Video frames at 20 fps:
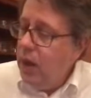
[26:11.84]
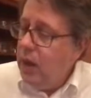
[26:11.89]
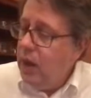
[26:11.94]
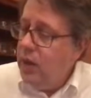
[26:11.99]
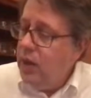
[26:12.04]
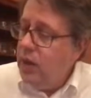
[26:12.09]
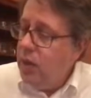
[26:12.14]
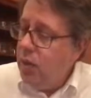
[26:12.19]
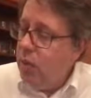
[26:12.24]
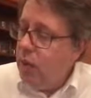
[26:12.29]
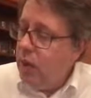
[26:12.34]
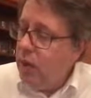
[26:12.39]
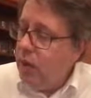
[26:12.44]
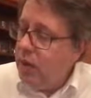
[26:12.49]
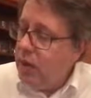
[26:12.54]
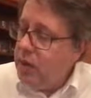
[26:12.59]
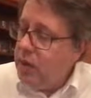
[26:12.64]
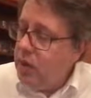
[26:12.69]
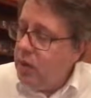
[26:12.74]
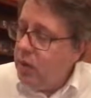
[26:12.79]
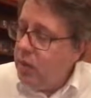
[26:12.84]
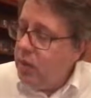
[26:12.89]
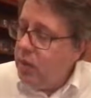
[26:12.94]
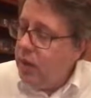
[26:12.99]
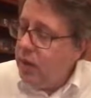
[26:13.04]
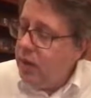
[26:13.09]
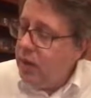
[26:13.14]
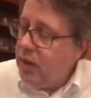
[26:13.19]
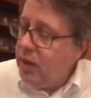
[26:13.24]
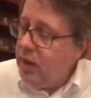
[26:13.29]
And so what I'd like to do is I'd
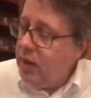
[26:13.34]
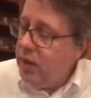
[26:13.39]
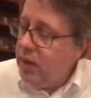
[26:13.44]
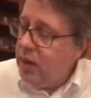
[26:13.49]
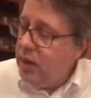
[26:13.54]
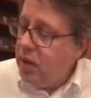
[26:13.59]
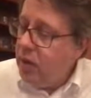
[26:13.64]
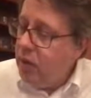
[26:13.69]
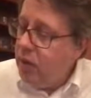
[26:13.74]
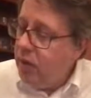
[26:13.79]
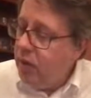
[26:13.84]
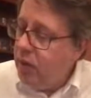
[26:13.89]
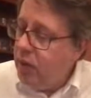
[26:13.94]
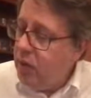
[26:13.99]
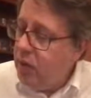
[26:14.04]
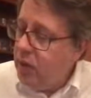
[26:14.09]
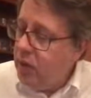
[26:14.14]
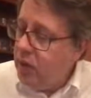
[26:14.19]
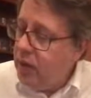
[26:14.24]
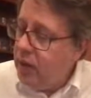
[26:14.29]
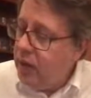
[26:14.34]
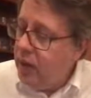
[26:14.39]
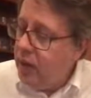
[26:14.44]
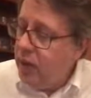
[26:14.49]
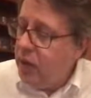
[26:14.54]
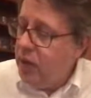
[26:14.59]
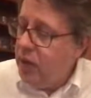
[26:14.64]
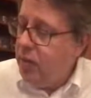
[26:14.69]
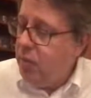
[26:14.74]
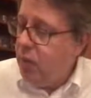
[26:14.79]
like to consider the function that
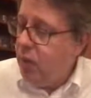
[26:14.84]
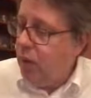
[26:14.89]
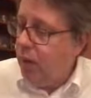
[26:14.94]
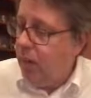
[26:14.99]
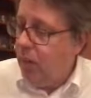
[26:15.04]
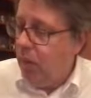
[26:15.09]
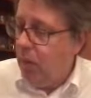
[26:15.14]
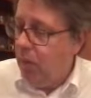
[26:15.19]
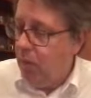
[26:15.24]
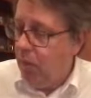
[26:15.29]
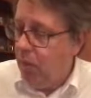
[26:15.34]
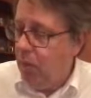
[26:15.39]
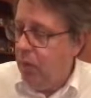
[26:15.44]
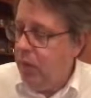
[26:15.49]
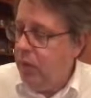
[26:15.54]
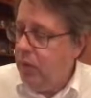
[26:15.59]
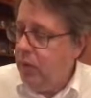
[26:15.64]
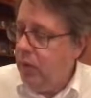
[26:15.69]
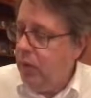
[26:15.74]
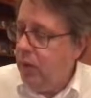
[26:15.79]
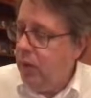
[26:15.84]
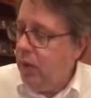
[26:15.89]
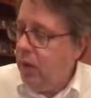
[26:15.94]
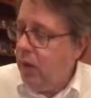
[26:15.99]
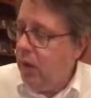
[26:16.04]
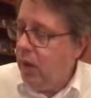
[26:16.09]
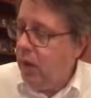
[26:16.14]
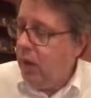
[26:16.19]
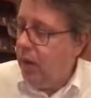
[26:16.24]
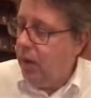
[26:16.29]
counts prime numbers.
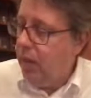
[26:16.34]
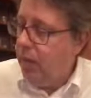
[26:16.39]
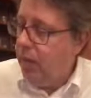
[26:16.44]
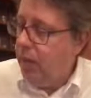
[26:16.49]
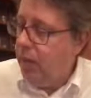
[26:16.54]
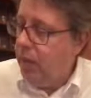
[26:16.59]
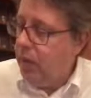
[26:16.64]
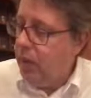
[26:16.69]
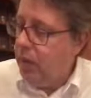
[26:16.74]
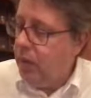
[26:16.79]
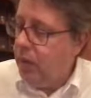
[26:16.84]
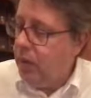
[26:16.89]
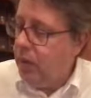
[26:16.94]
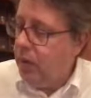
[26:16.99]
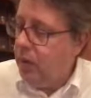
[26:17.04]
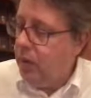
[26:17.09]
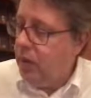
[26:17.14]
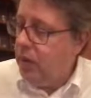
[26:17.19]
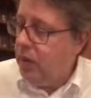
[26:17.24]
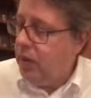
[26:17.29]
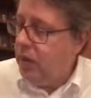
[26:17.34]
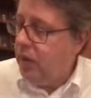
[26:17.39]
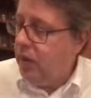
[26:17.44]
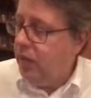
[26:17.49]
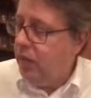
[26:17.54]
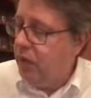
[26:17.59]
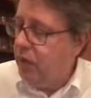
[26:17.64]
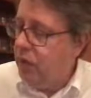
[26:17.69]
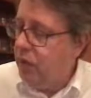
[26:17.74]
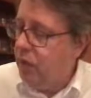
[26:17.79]
And so this is a
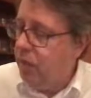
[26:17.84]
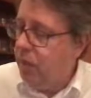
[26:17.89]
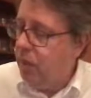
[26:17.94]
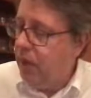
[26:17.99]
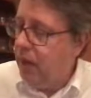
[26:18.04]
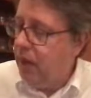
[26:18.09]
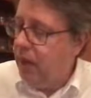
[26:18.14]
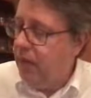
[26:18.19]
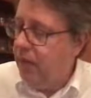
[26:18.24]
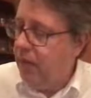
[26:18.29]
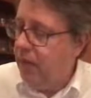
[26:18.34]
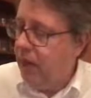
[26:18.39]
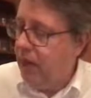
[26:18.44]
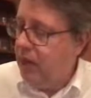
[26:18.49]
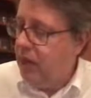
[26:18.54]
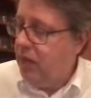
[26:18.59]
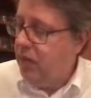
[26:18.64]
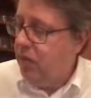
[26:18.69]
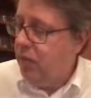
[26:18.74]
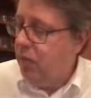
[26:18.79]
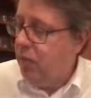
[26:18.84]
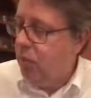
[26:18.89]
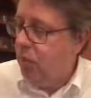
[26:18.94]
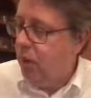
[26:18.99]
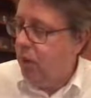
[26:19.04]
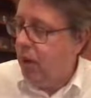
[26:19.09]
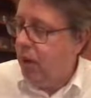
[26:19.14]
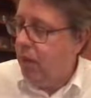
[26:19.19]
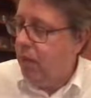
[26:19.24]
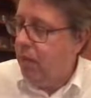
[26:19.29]
function pi of x for
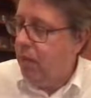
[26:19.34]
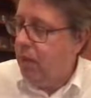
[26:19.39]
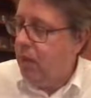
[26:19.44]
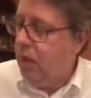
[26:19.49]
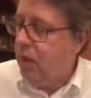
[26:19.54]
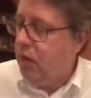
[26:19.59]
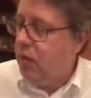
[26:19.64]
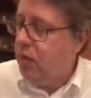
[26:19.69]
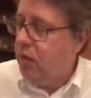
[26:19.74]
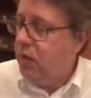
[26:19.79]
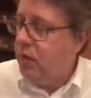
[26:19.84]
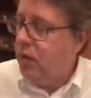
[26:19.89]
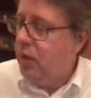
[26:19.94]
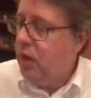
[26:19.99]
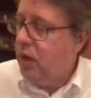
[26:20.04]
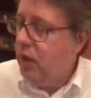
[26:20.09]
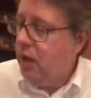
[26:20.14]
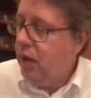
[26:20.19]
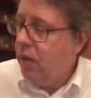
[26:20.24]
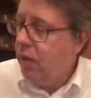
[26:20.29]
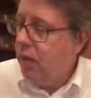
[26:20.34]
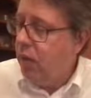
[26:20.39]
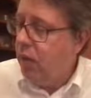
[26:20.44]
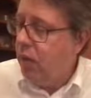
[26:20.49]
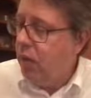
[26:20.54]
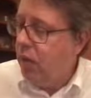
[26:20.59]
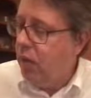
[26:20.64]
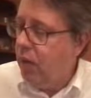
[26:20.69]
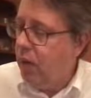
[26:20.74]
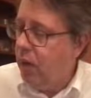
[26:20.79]
prime, and it's just
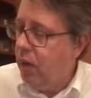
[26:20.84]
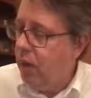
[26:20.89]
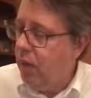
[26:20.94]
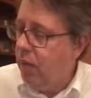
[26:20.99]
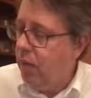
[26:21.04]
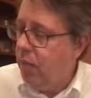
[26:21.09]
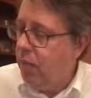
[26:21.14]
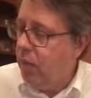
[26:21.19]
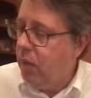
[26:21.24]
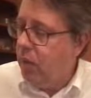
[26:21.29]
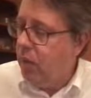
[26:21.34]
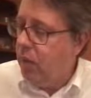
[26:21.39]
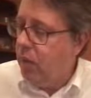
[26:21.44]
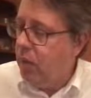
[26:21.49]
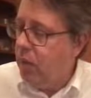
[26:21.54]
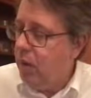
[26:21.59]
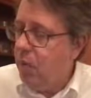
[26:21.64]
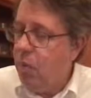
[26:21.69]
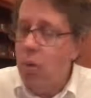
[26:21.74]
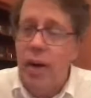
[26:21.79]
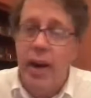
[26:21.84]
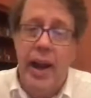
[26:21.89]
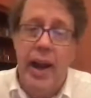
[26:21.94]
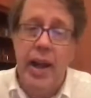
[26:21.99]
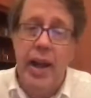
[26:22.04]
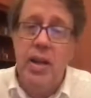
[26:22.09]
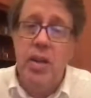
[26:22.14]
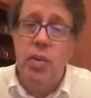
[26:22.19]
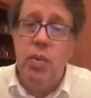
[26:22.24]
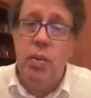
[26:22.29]
for a number
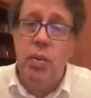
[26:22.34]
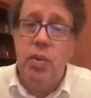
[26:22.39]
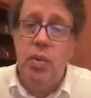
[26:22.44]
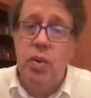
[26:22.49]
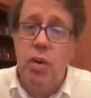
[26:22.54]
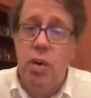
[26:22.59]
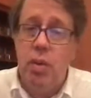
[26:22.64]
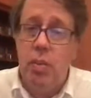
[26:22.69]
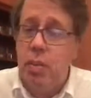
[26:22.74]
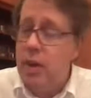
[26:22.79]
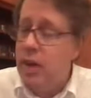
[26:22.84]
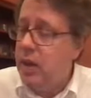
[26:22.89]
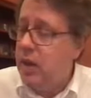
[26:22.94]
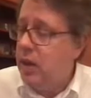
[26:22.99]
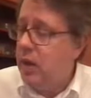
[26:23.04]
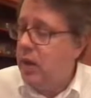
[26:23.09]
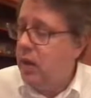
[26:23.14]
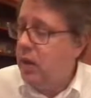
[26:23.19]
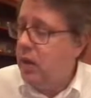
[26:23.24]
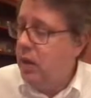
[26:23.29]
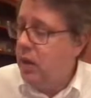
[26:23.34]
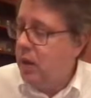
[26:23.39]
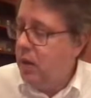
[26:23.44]
x, which could be